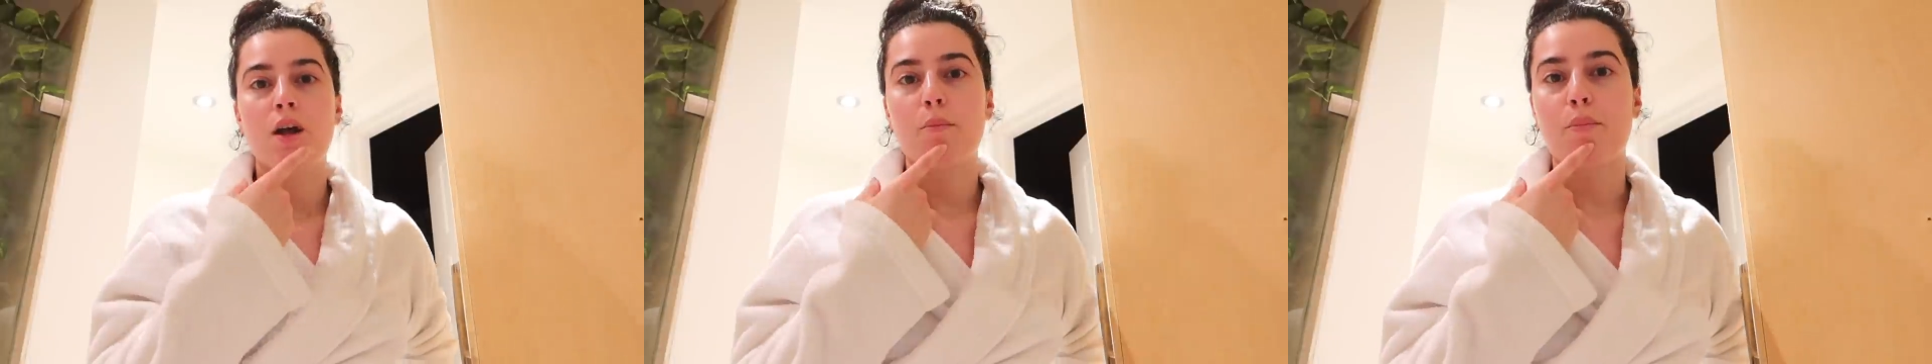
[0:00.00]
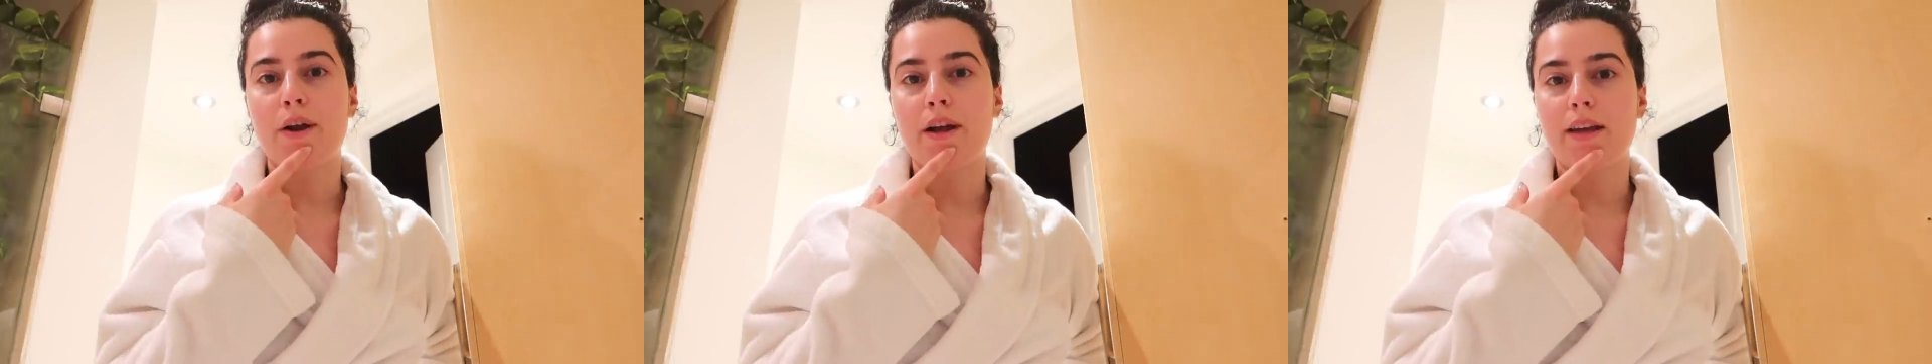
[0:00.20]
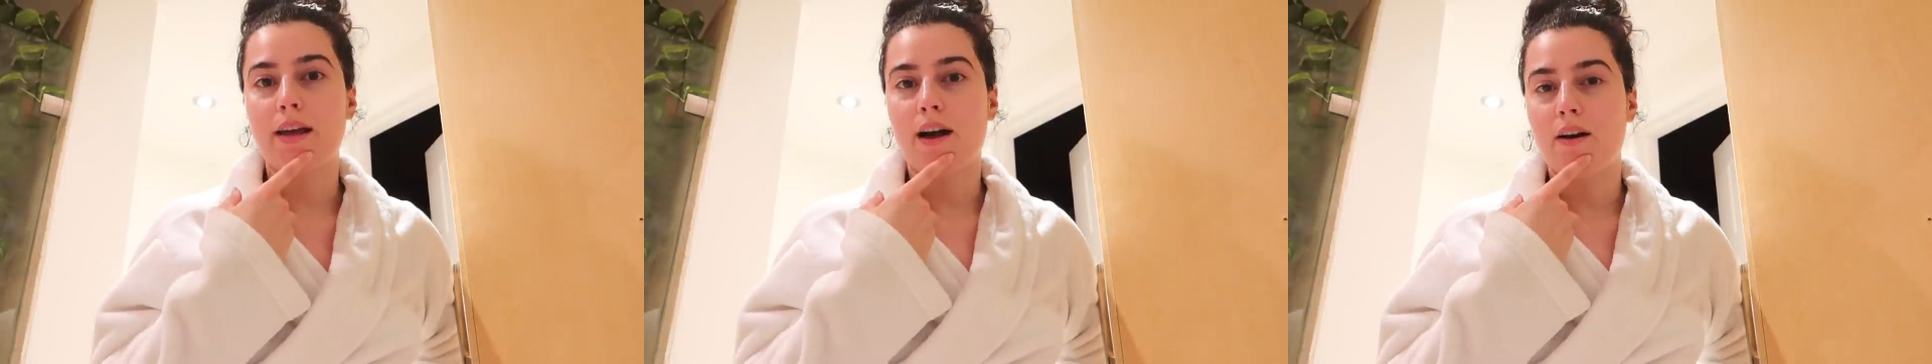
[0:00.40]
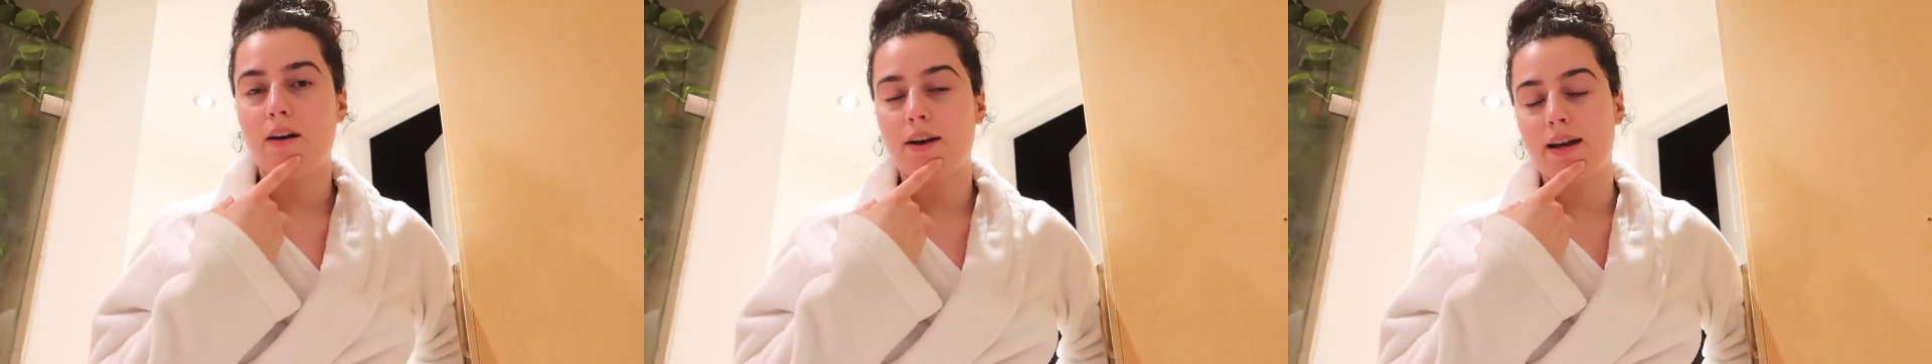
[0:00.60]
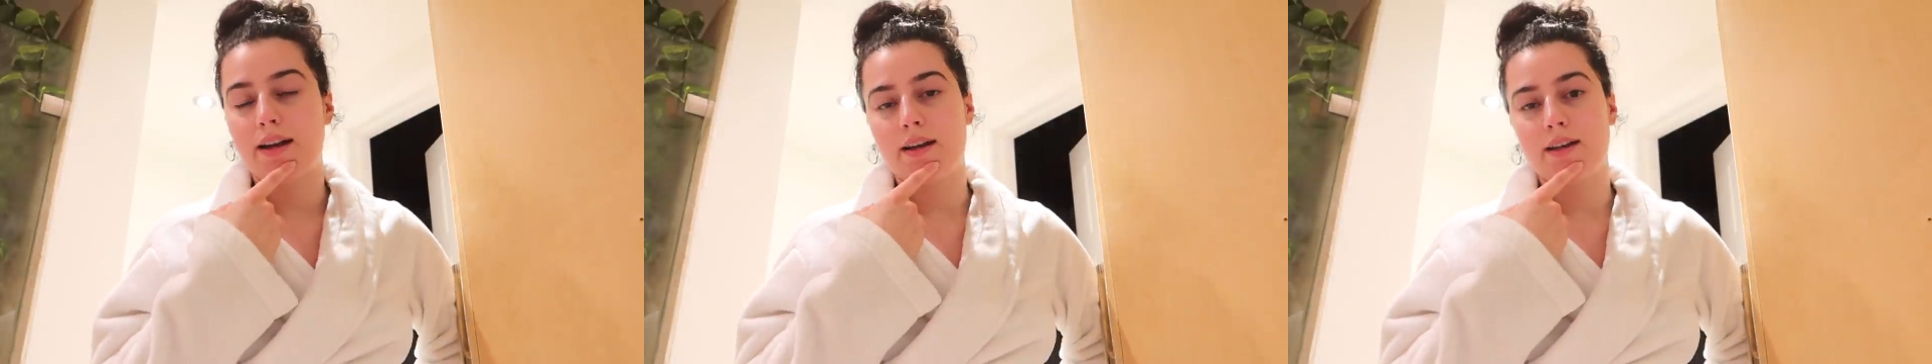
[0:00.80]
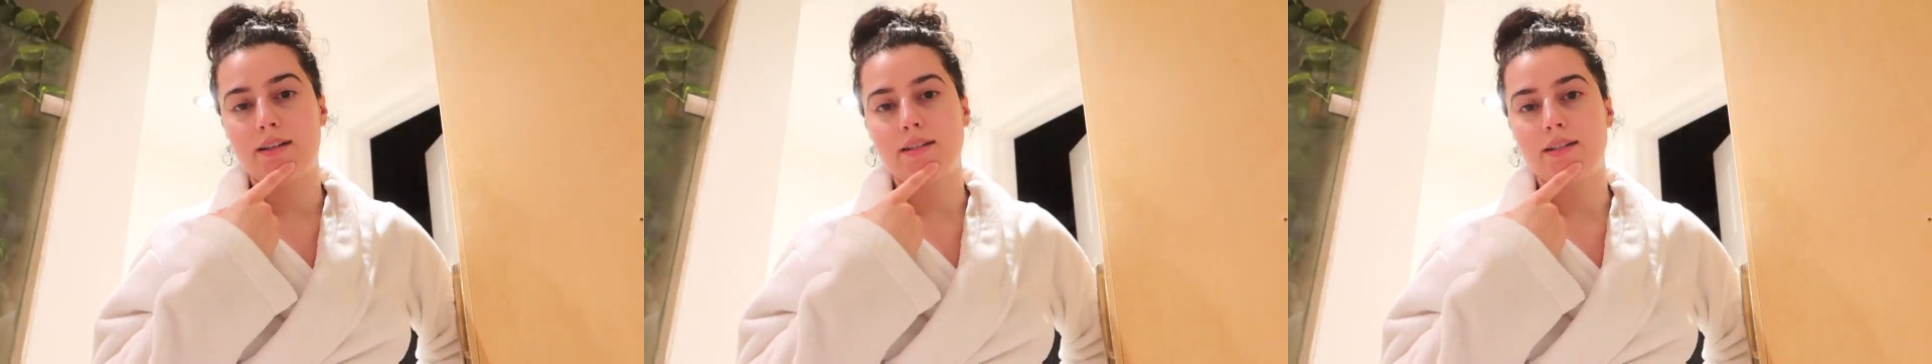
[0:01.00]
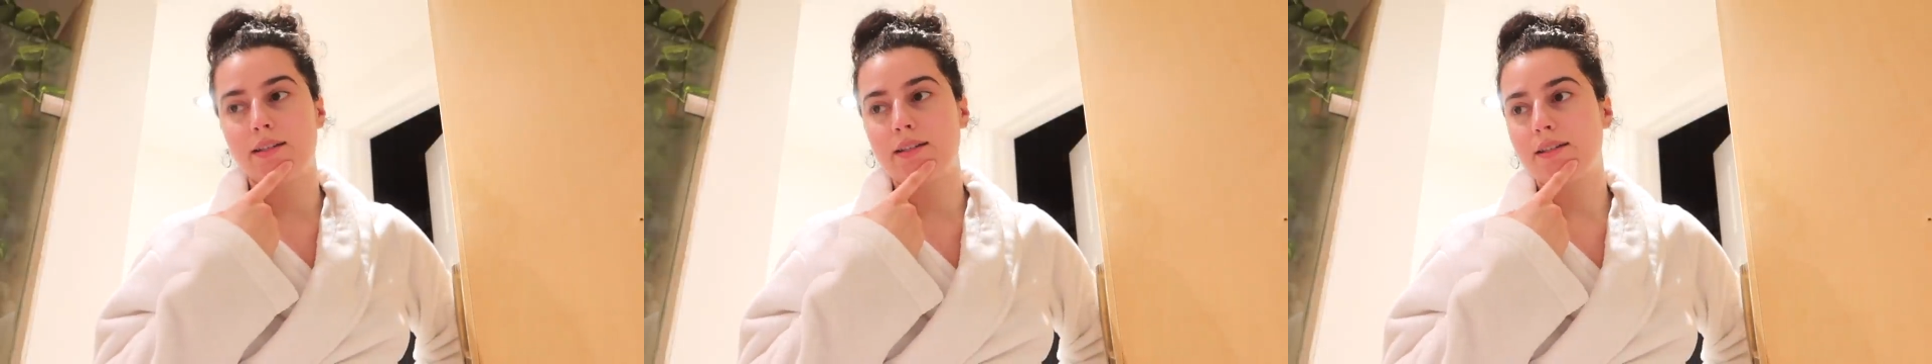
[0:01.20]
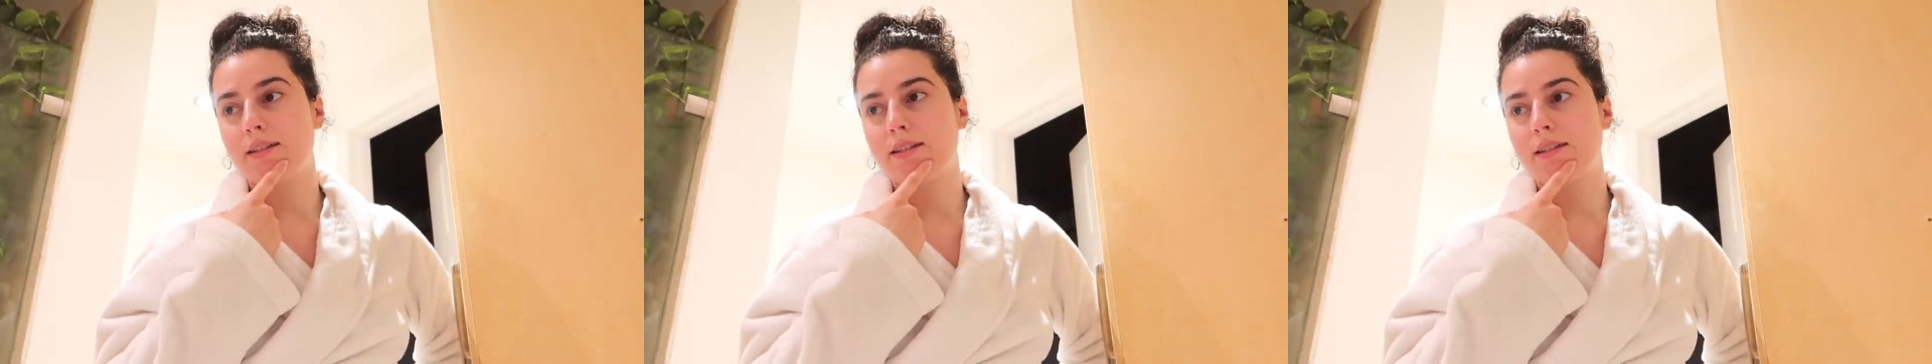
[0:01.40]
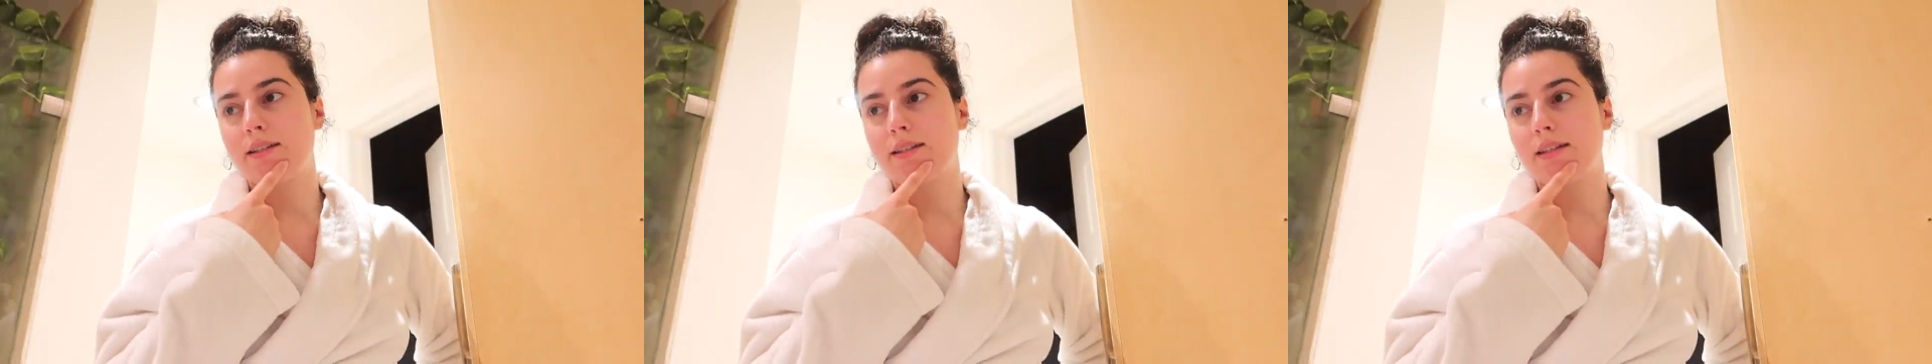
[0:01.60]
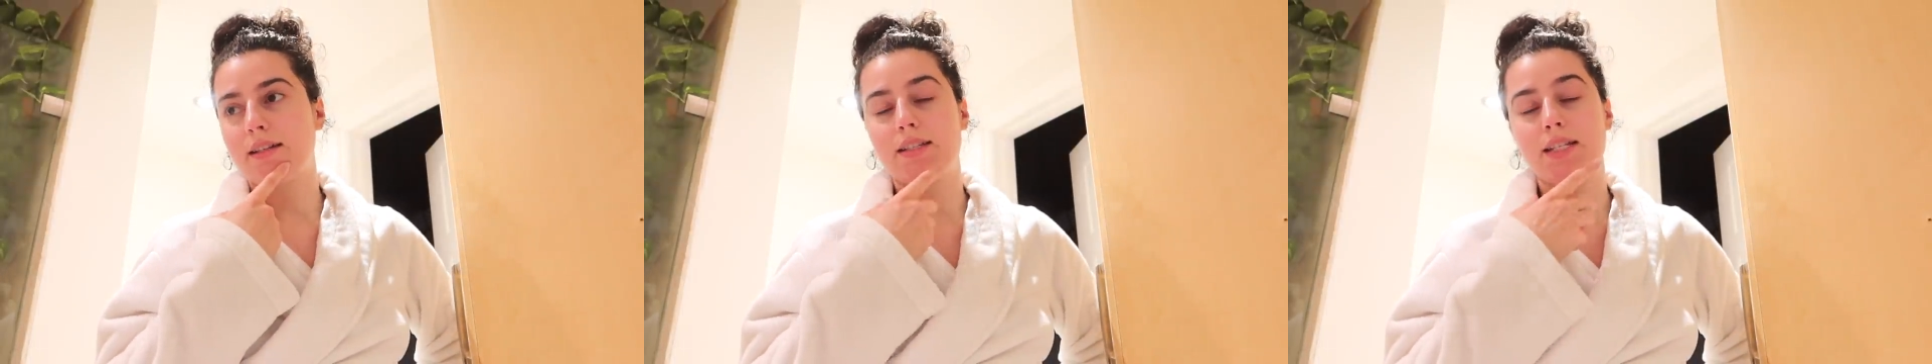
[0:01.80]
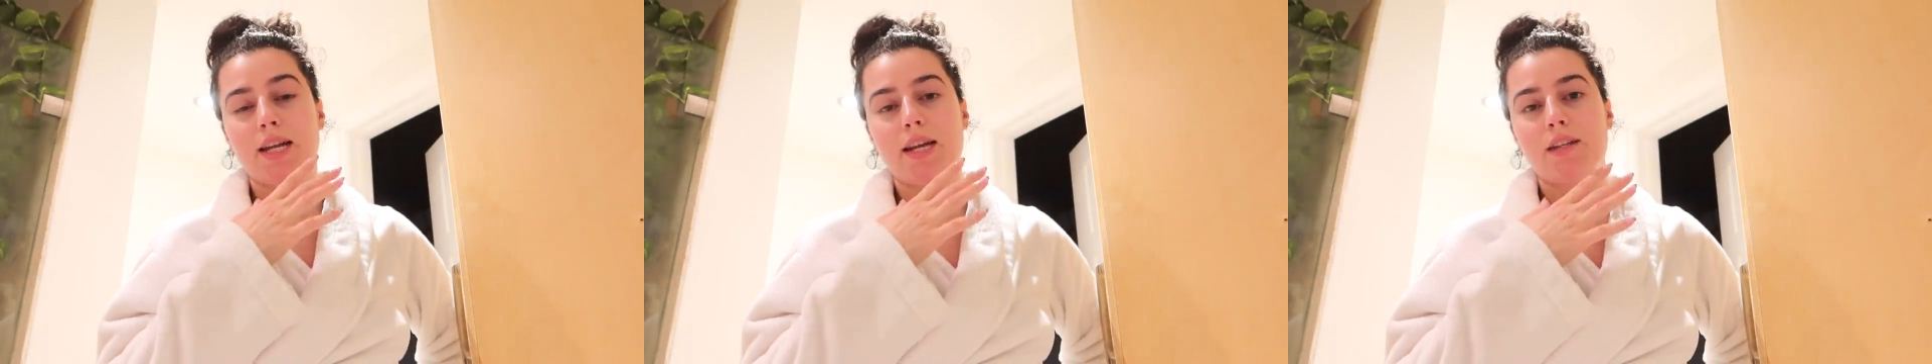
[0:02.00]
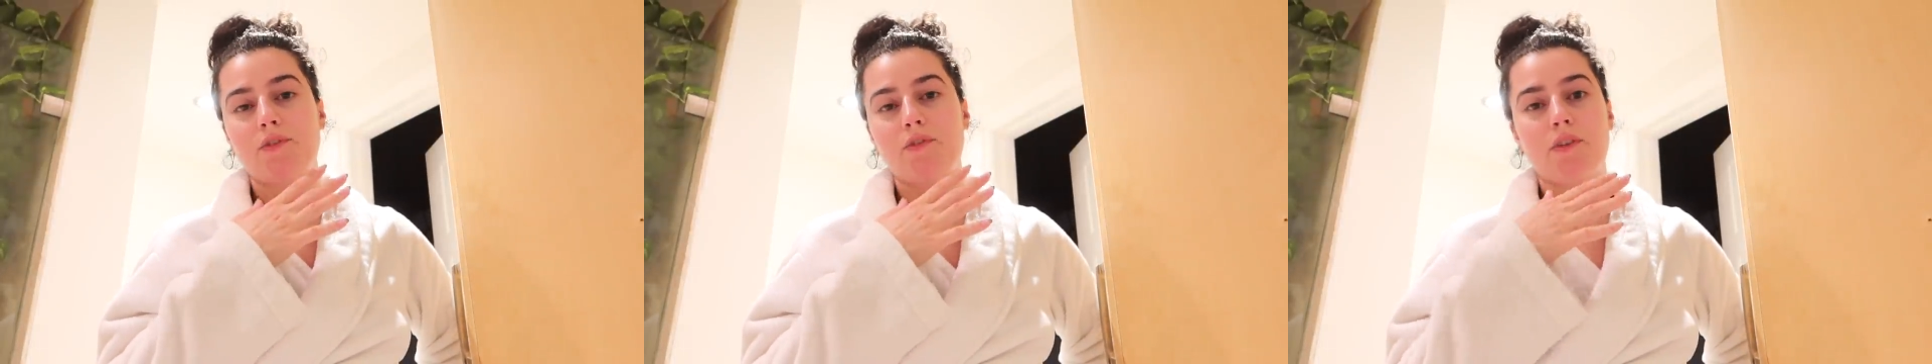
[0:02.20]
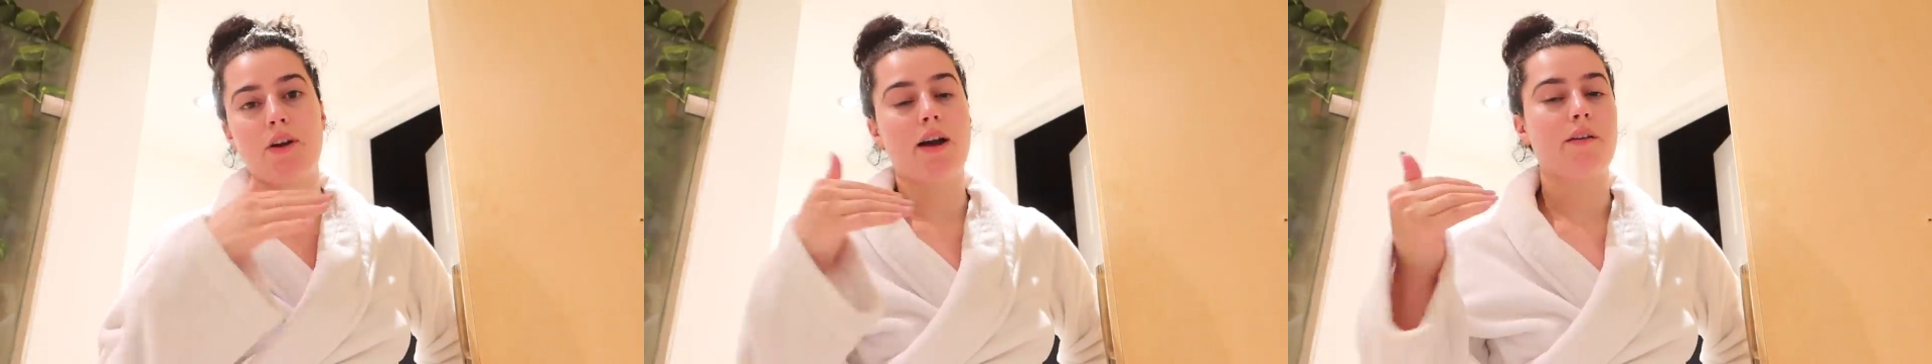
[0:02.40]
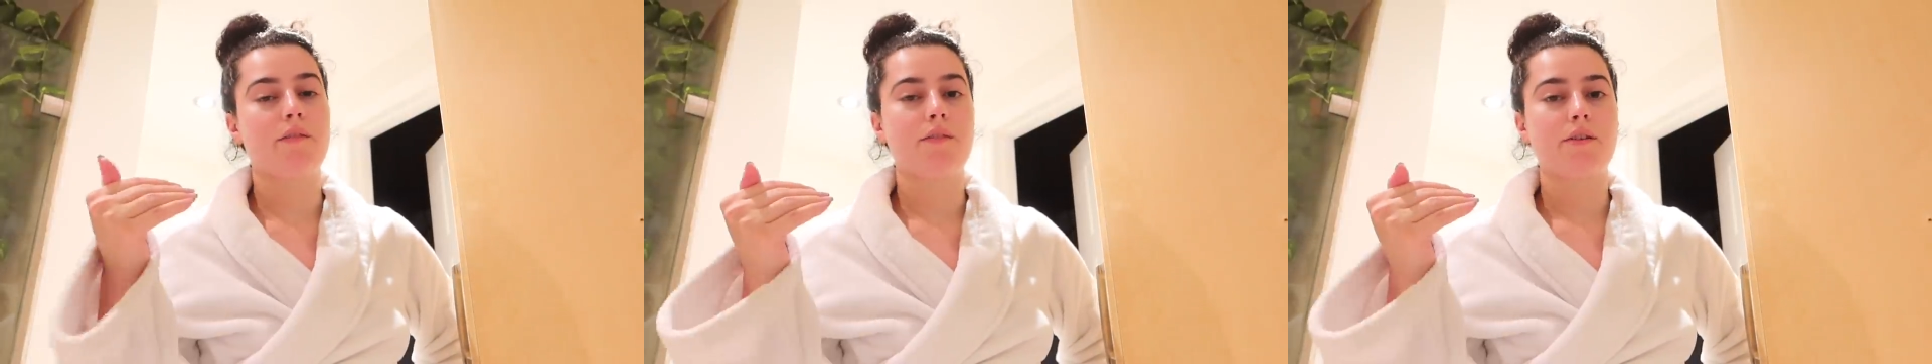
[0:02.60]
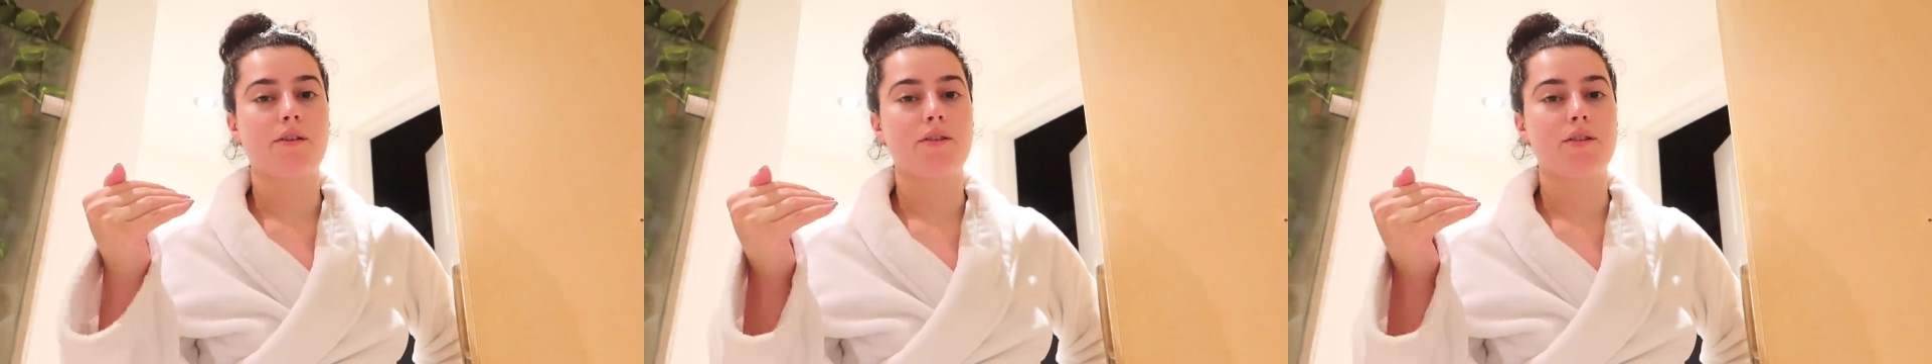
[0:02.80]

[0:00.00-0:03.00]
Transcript: breakout and it takes forever